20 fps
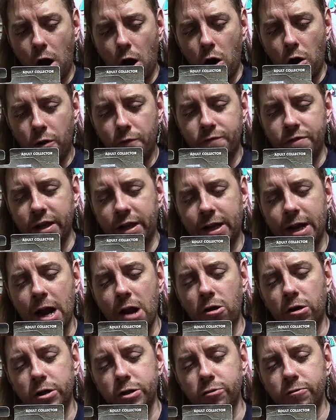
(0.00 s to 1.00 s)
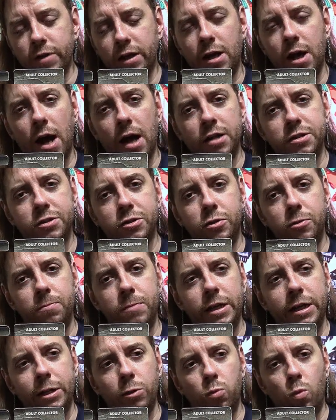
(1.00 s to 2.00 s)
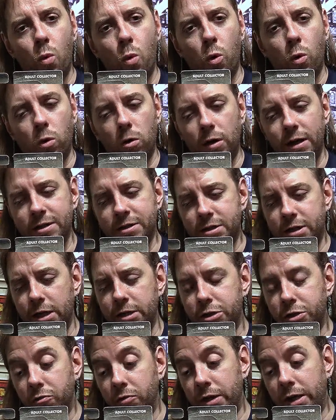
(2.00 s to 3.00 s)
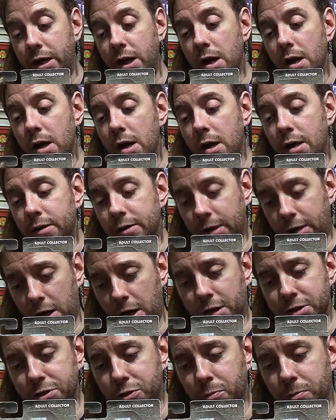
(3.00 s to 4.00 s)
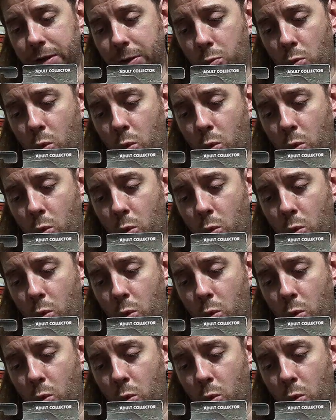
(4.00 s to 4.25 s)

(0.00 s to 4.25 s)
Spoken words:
of the character, the costume that he wore, essentially the costume he